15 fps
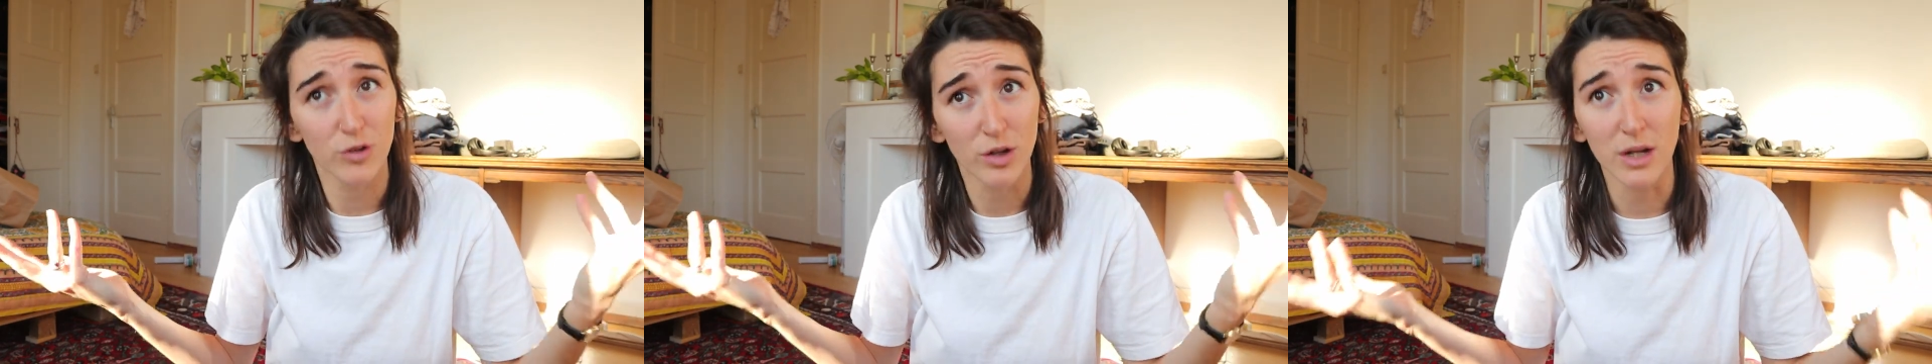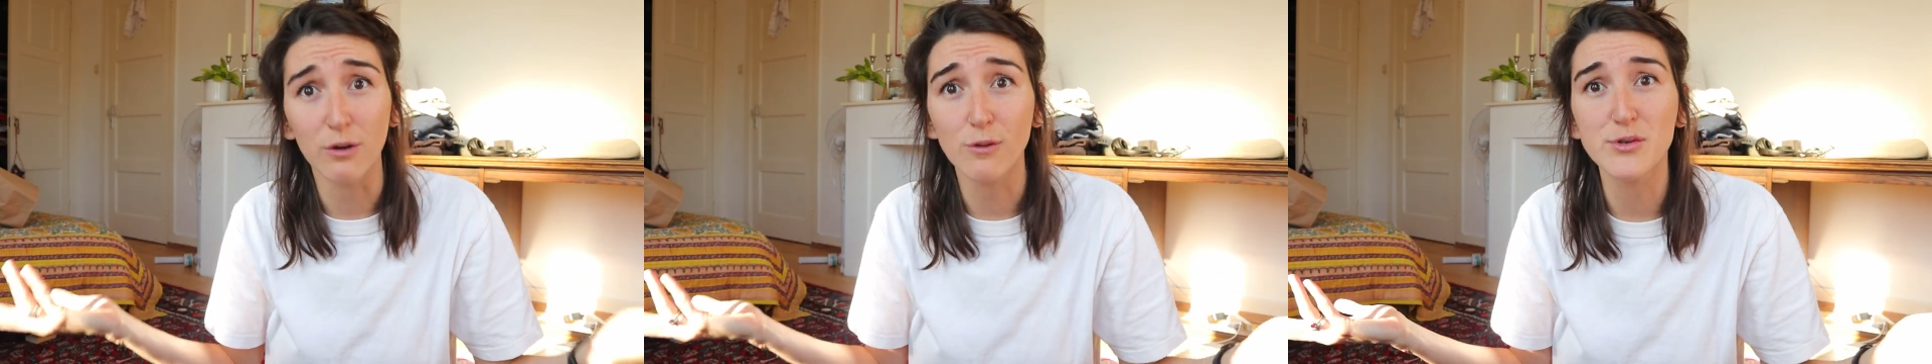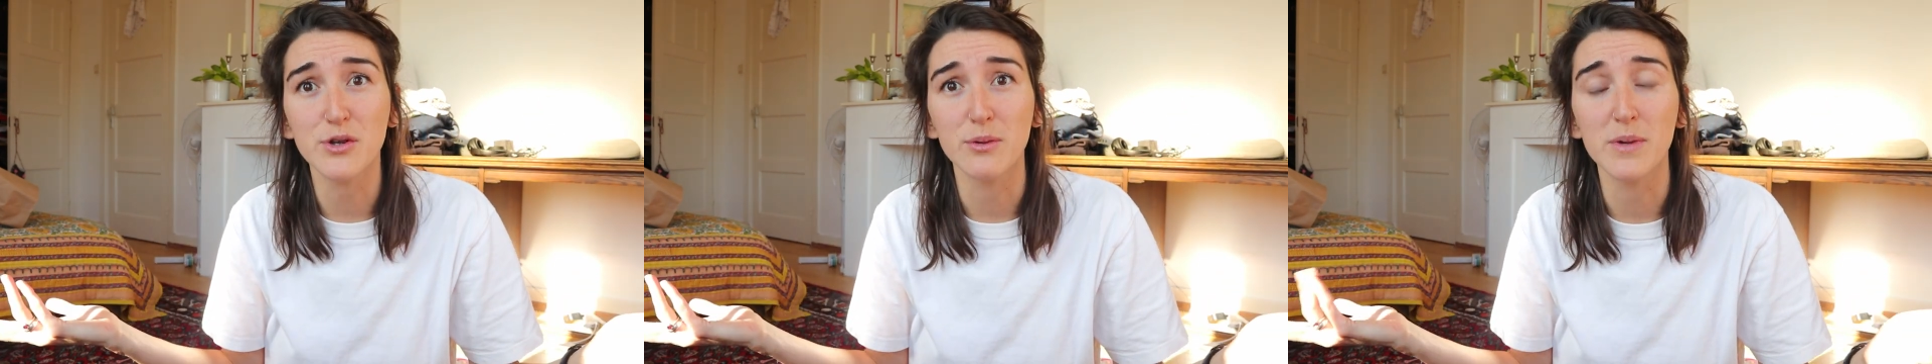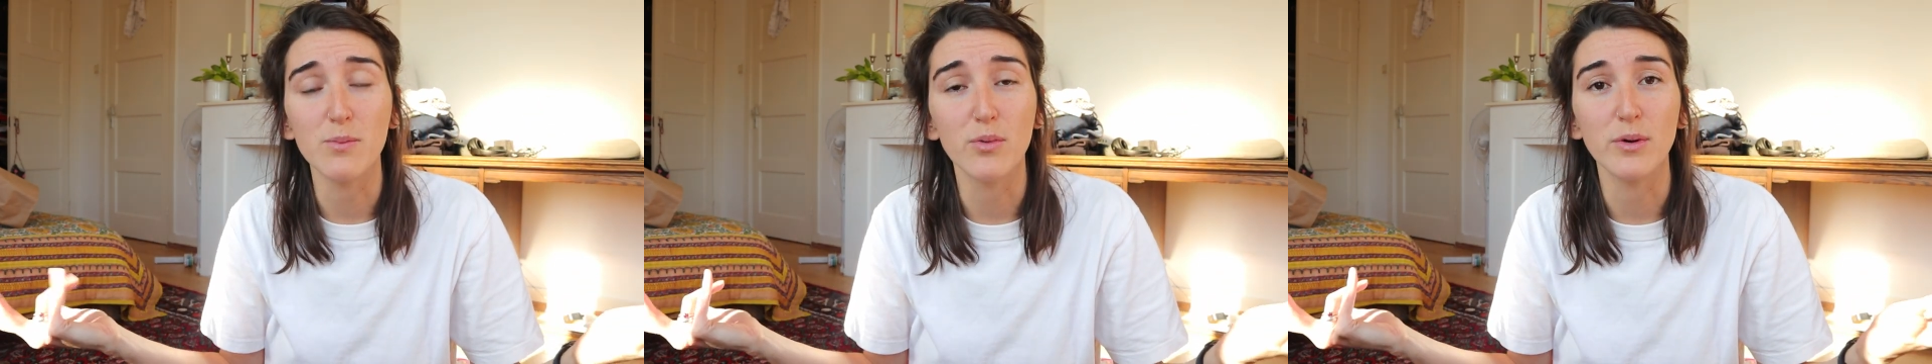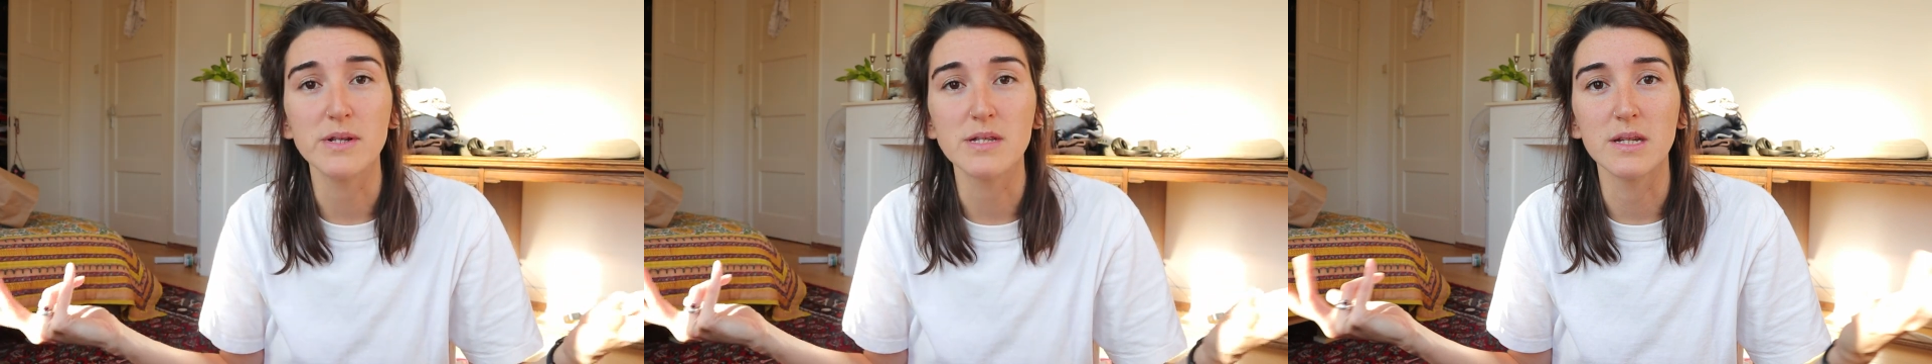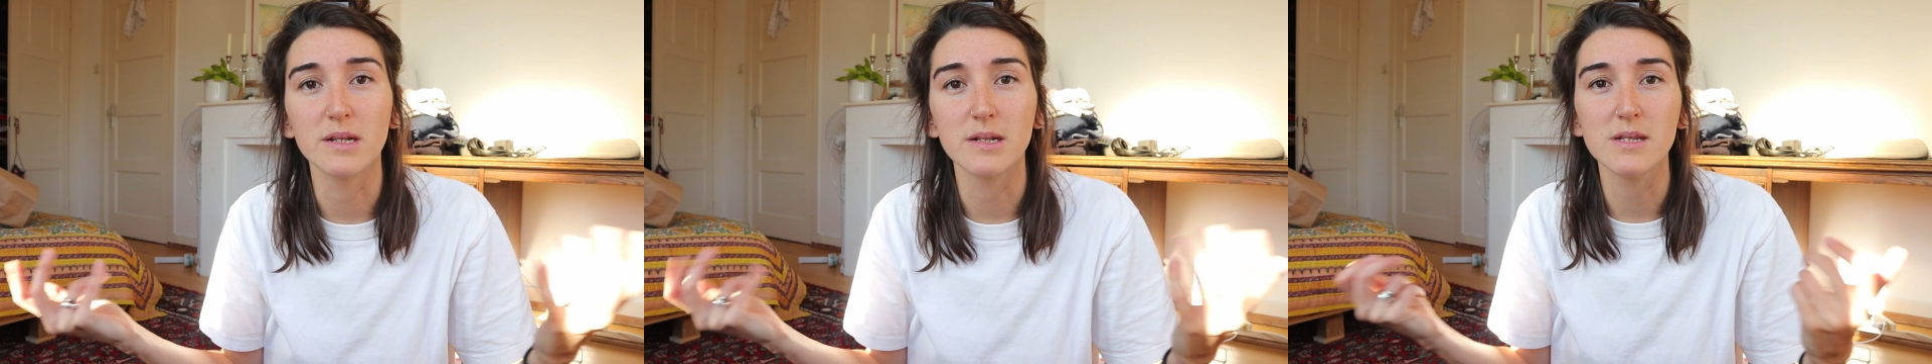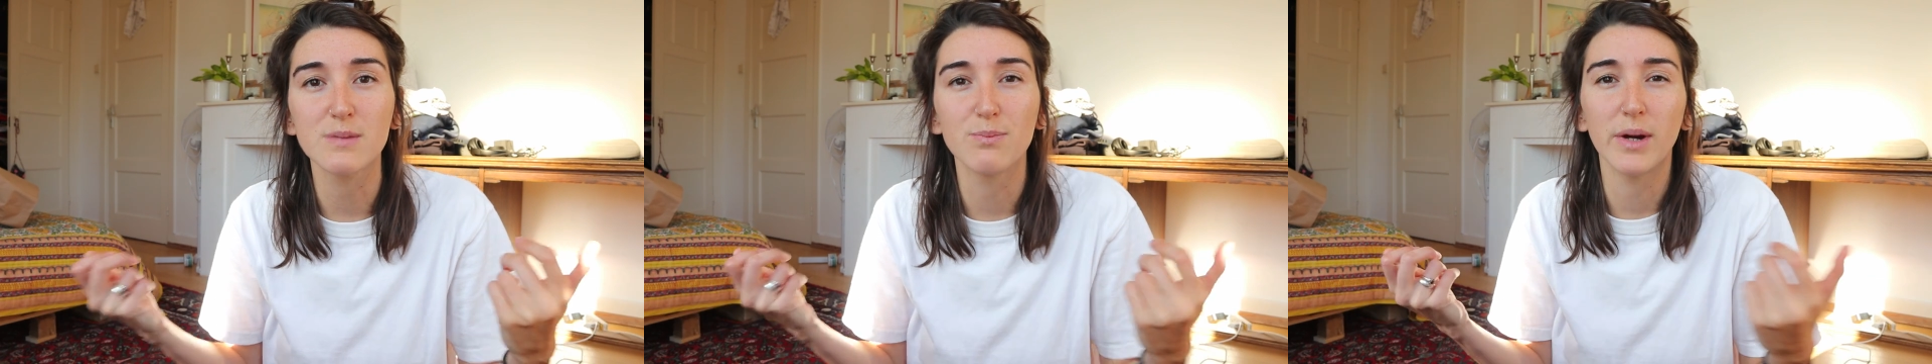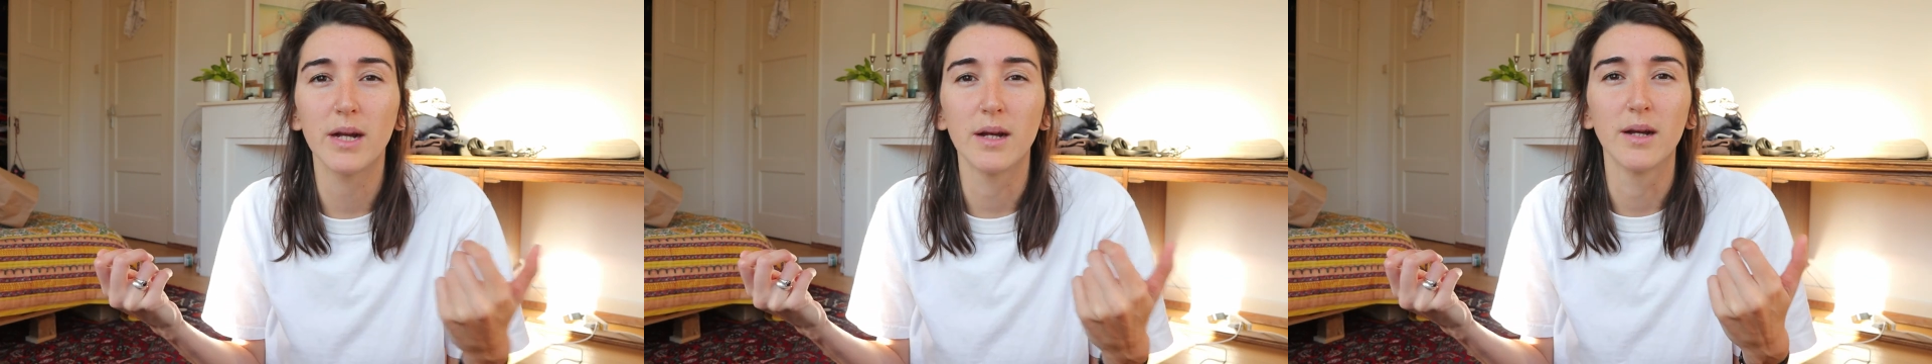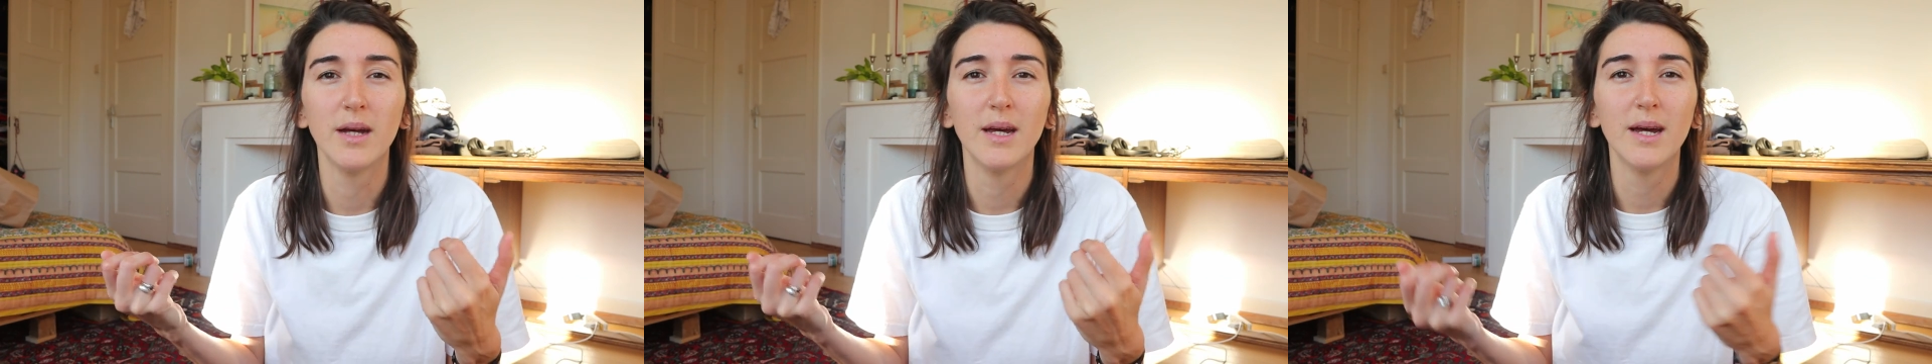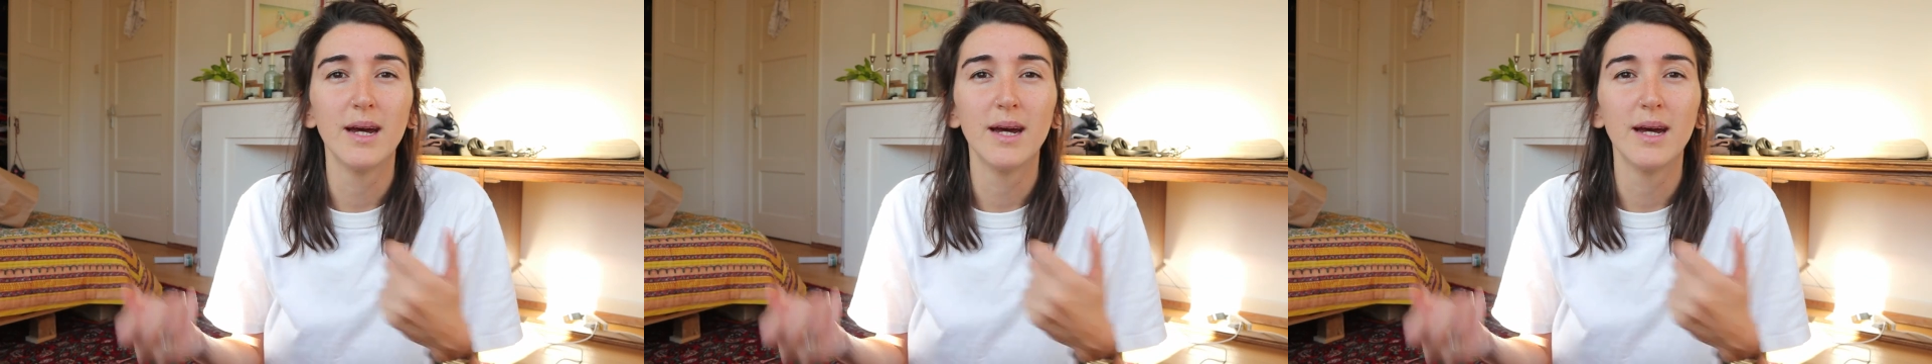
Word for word: can also be poisonous, but